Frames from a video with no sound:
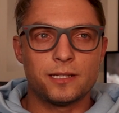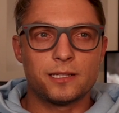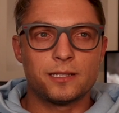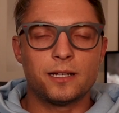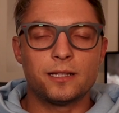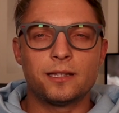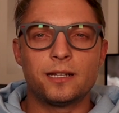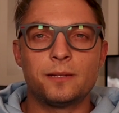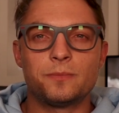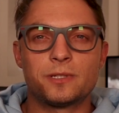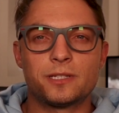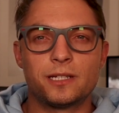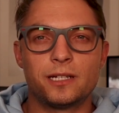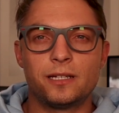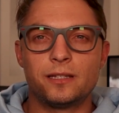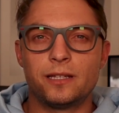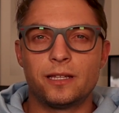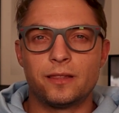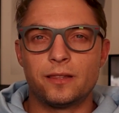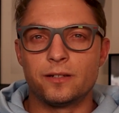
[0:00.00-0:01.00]
it's not that I'm
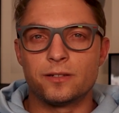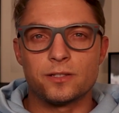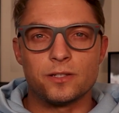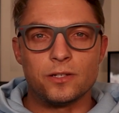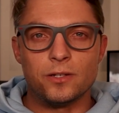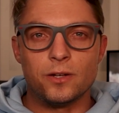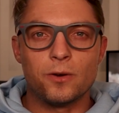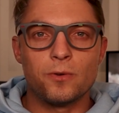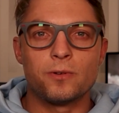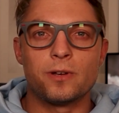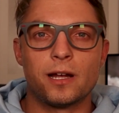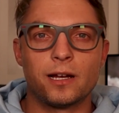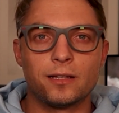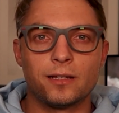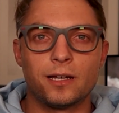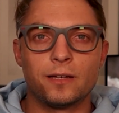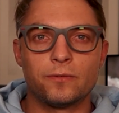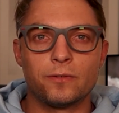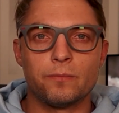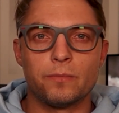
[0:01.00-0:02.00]
saying that there's no
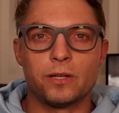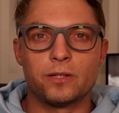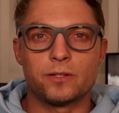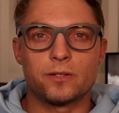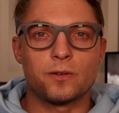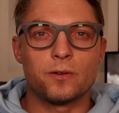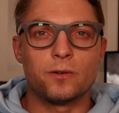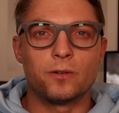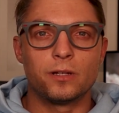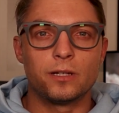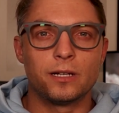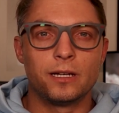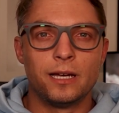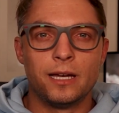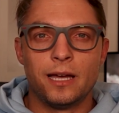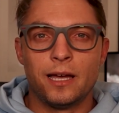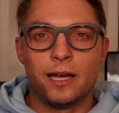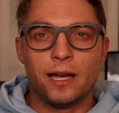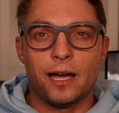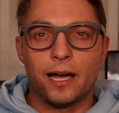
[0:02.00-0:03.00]
nightlife in Pensacola.
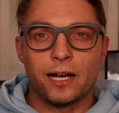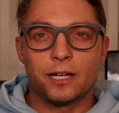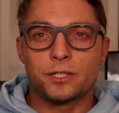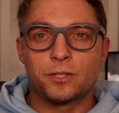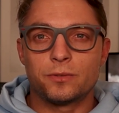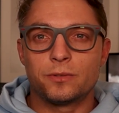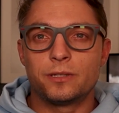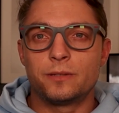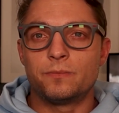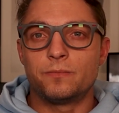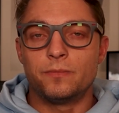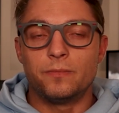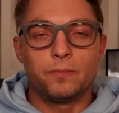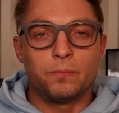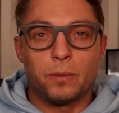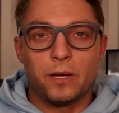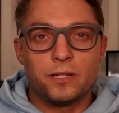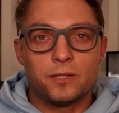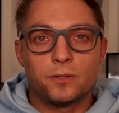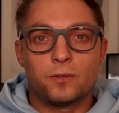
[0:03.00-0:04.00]
Actually,
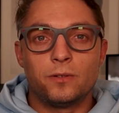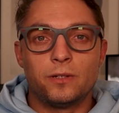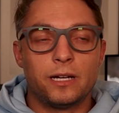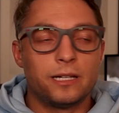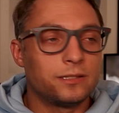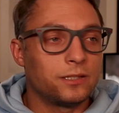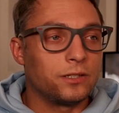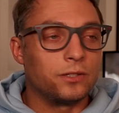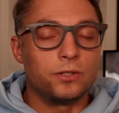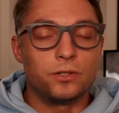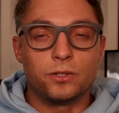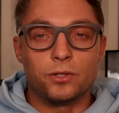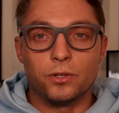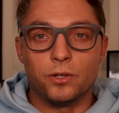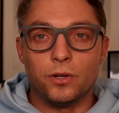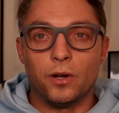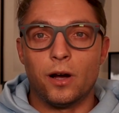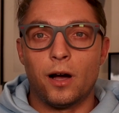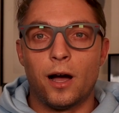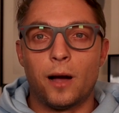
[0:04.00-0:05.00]
Pensacola has a
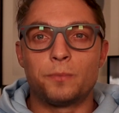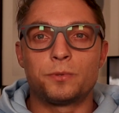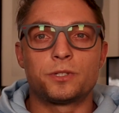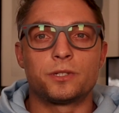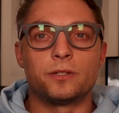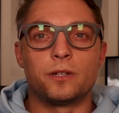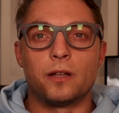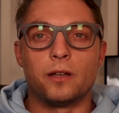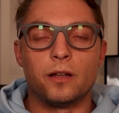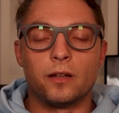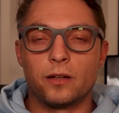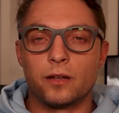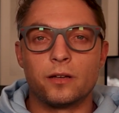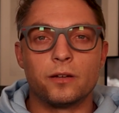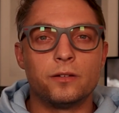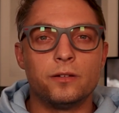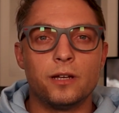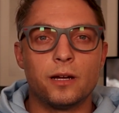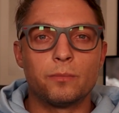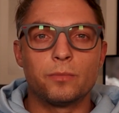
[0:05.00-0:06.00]
good option, a
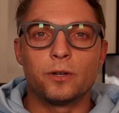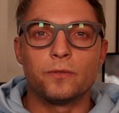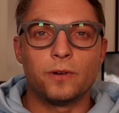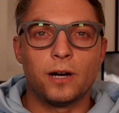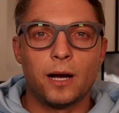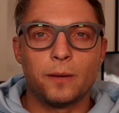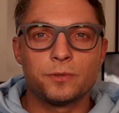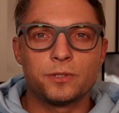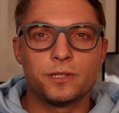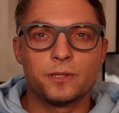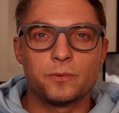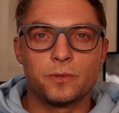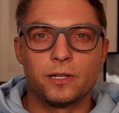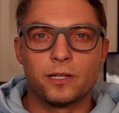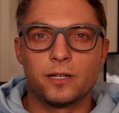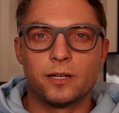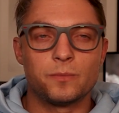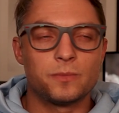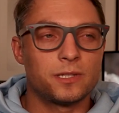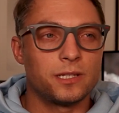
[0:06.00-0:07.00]
good number of options when
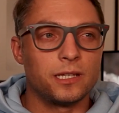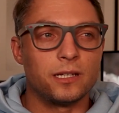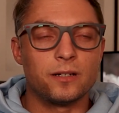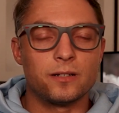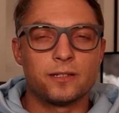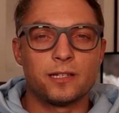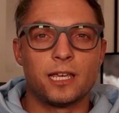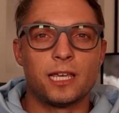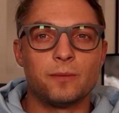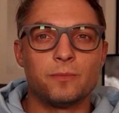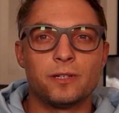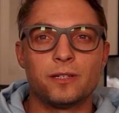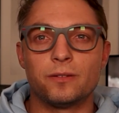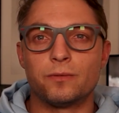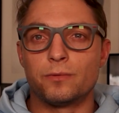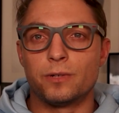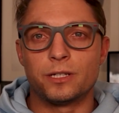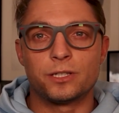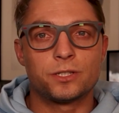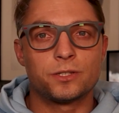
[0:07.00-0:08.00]
it comes to
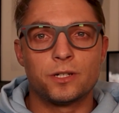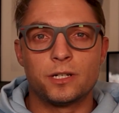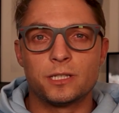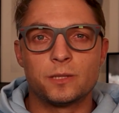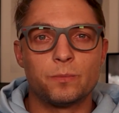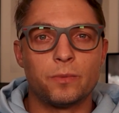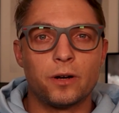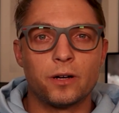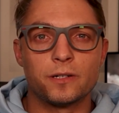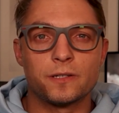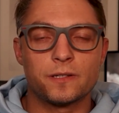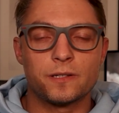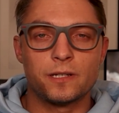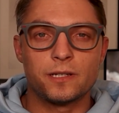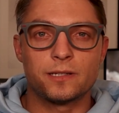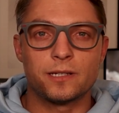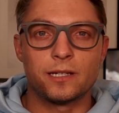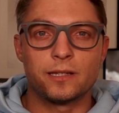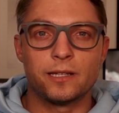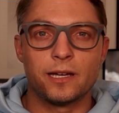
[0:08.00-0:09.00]
entertainment, restaurants, bars,
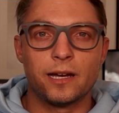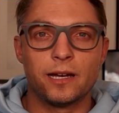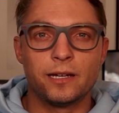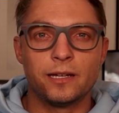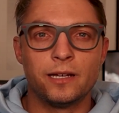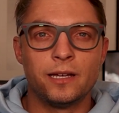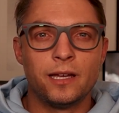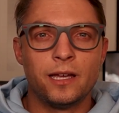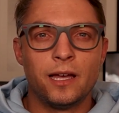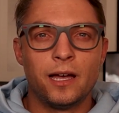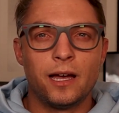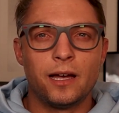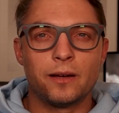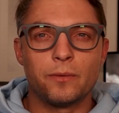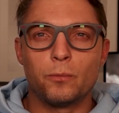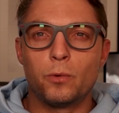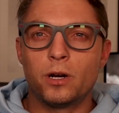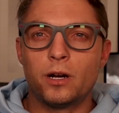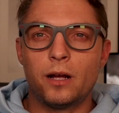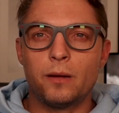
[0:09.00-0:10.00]
things like that.
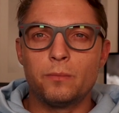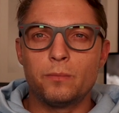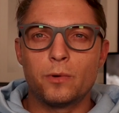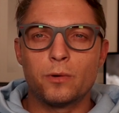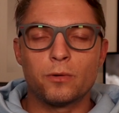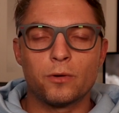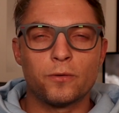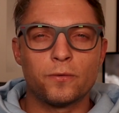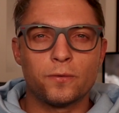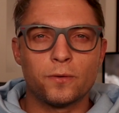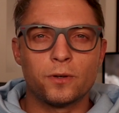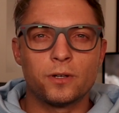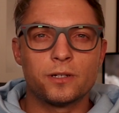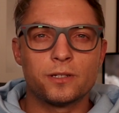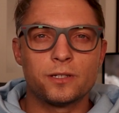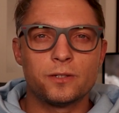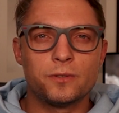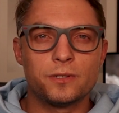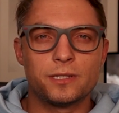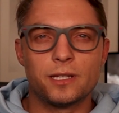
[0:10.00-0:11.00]
What I'm more
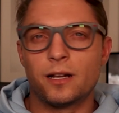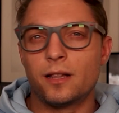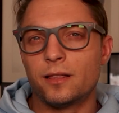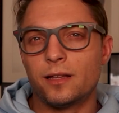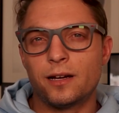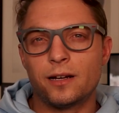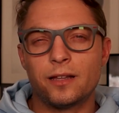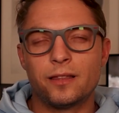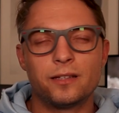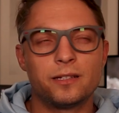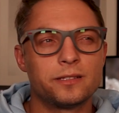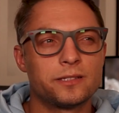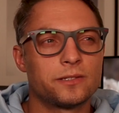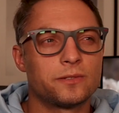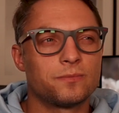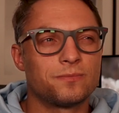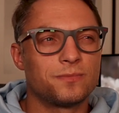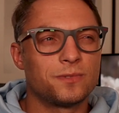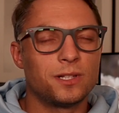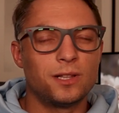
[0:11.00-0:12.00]
referring to is that a lot of things
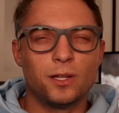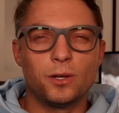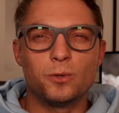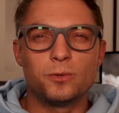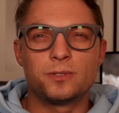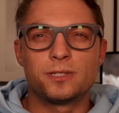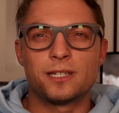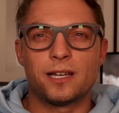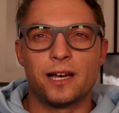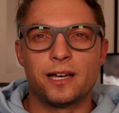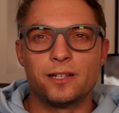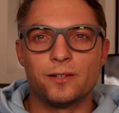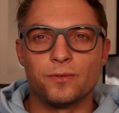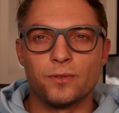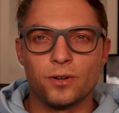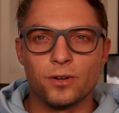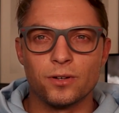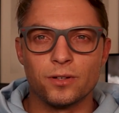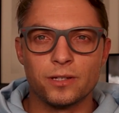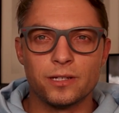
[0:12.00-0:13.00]
close kind
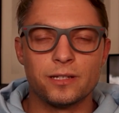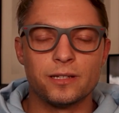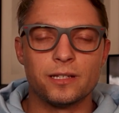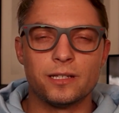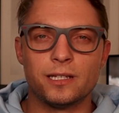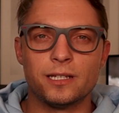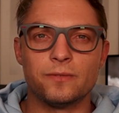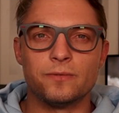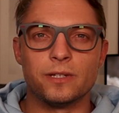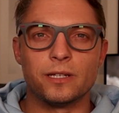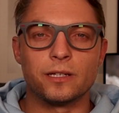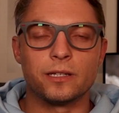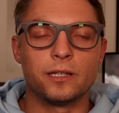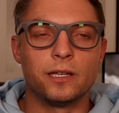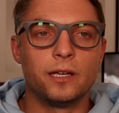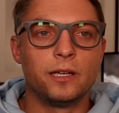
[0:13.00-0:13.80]
of early in the evening.